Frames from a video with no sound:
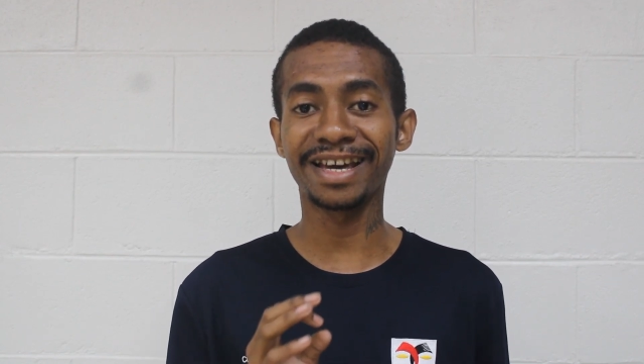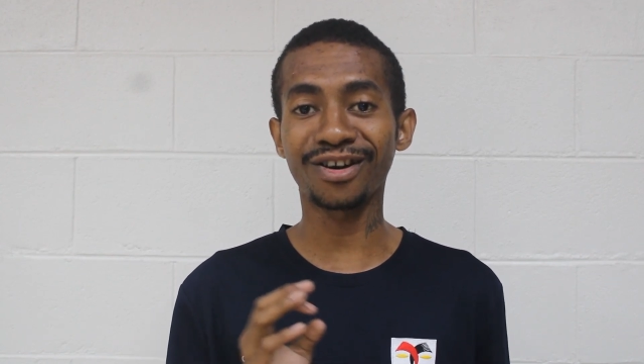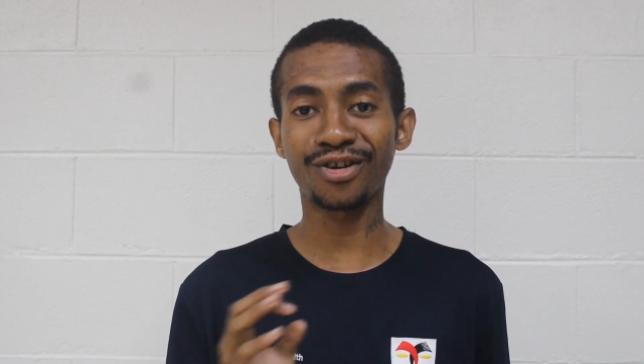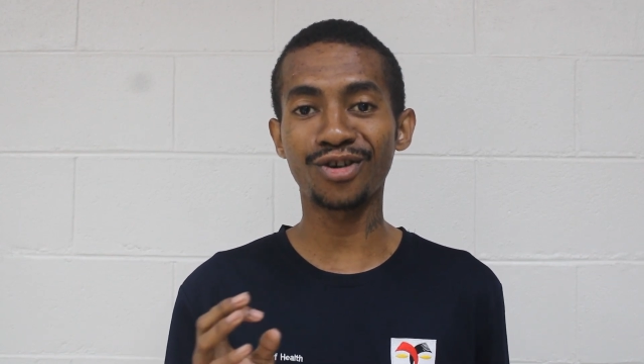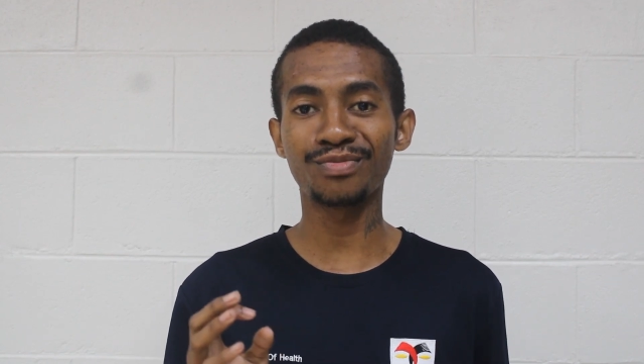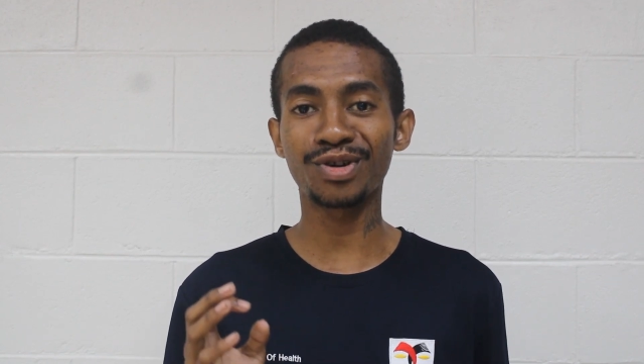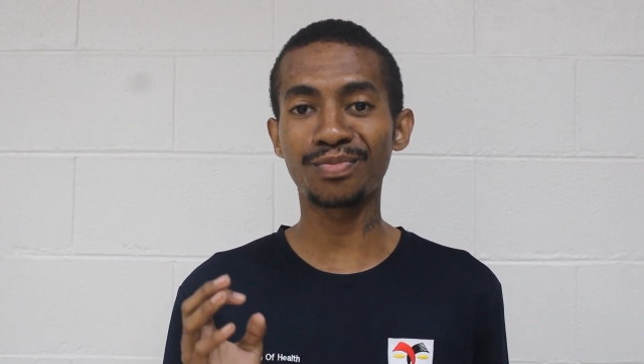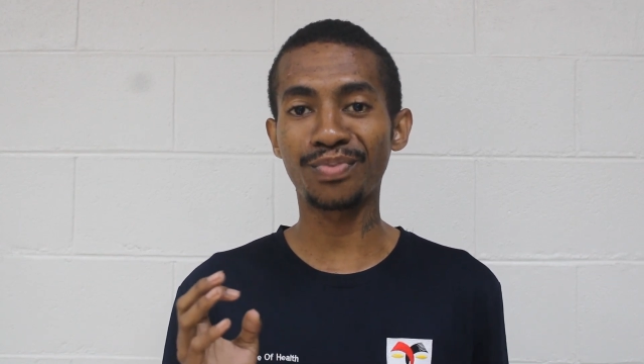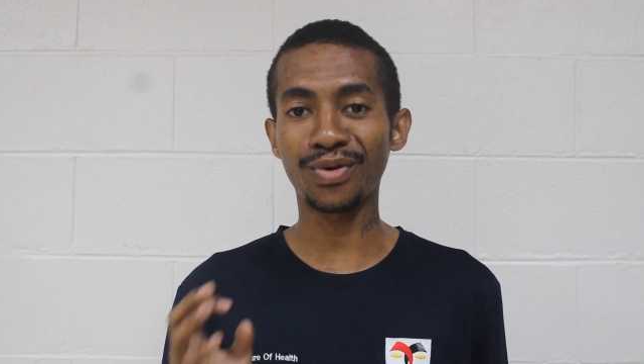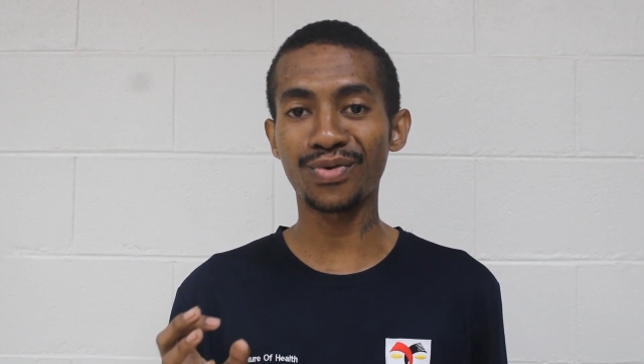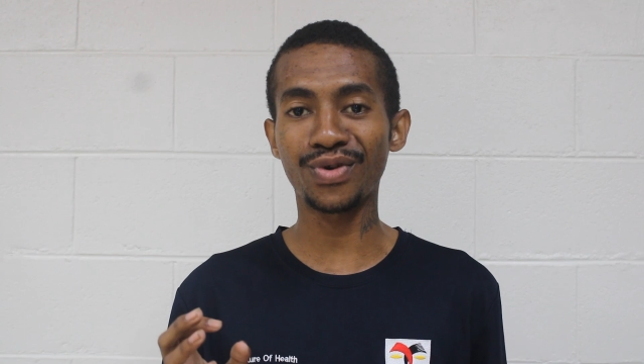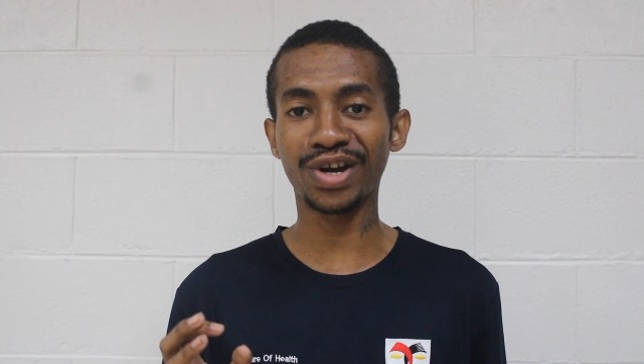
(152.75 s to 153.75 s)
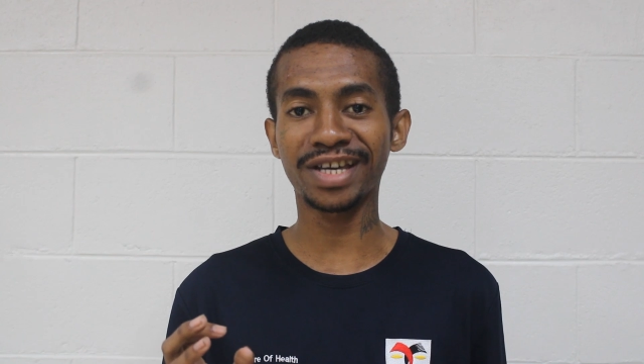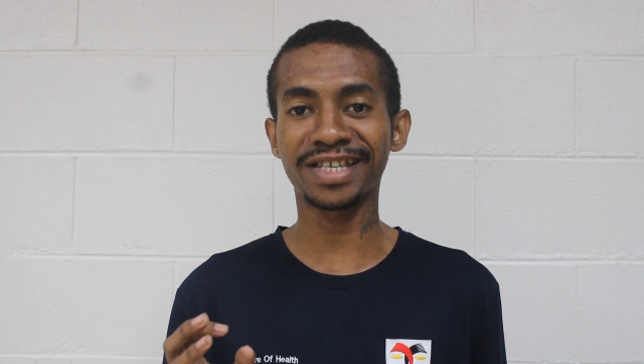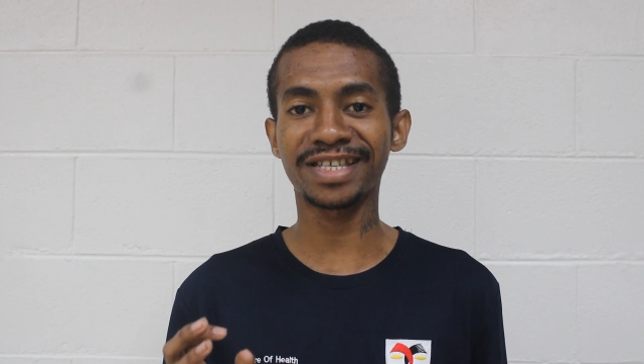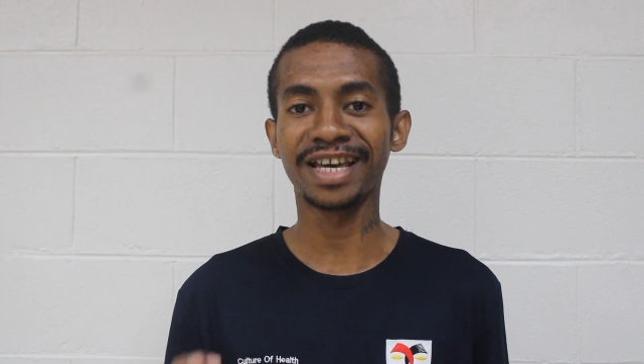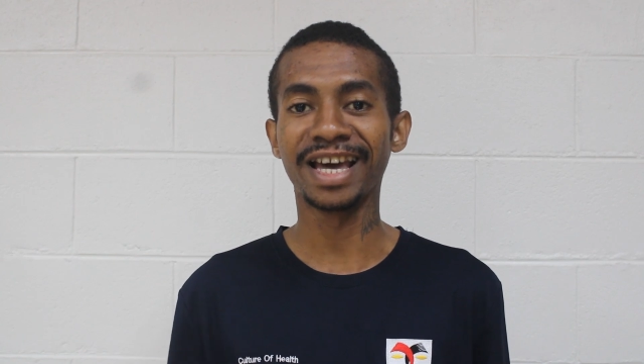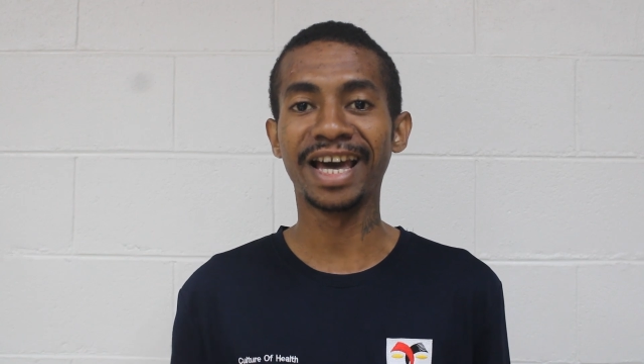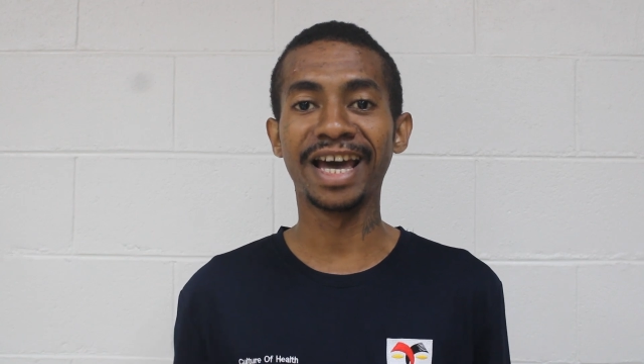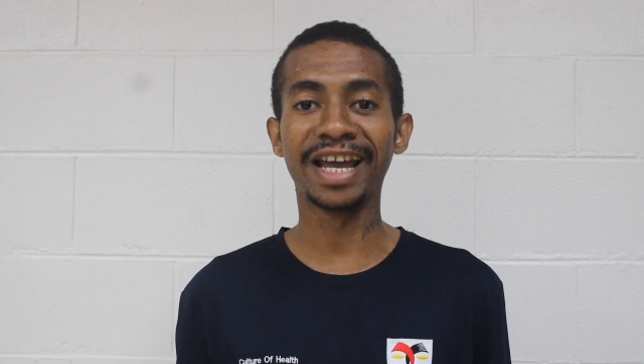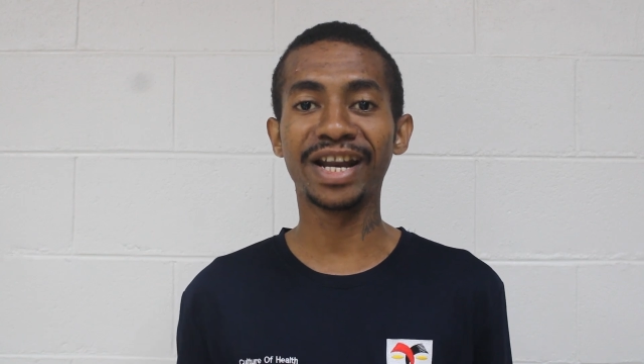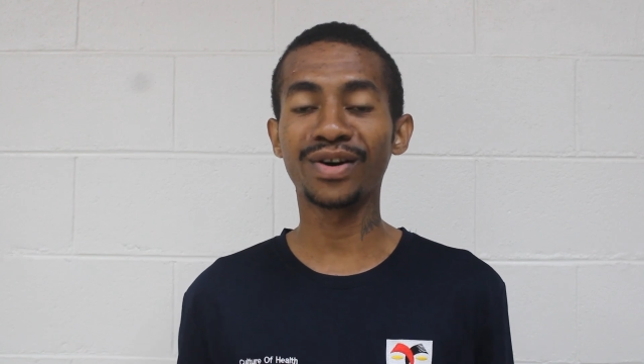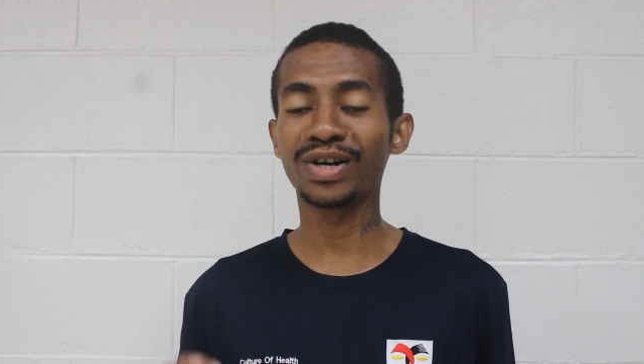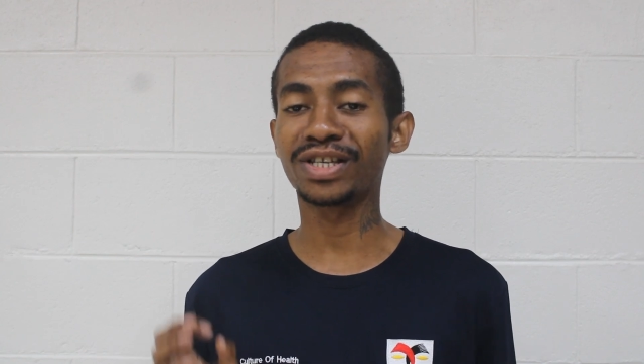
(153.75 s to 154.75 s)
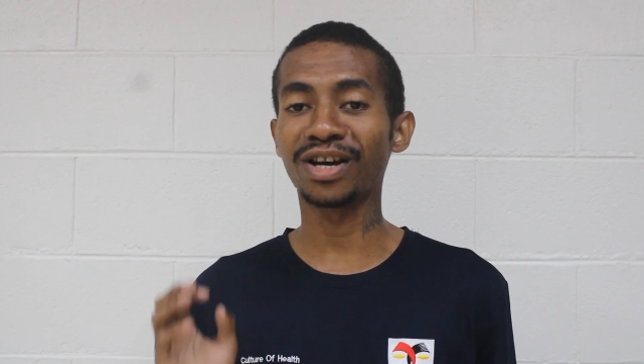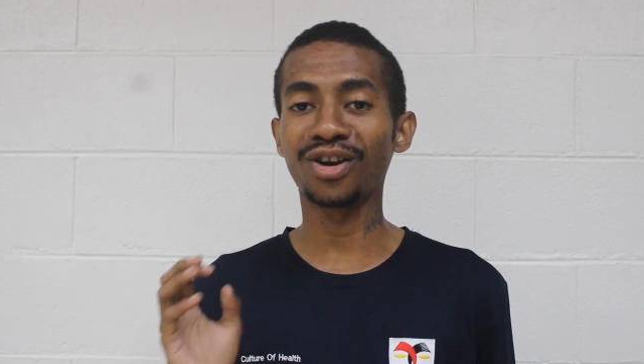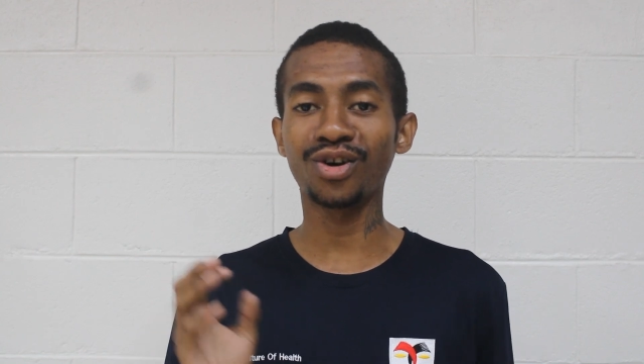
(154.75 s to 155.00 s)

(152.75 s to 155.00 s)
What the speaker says: economic progress and there was a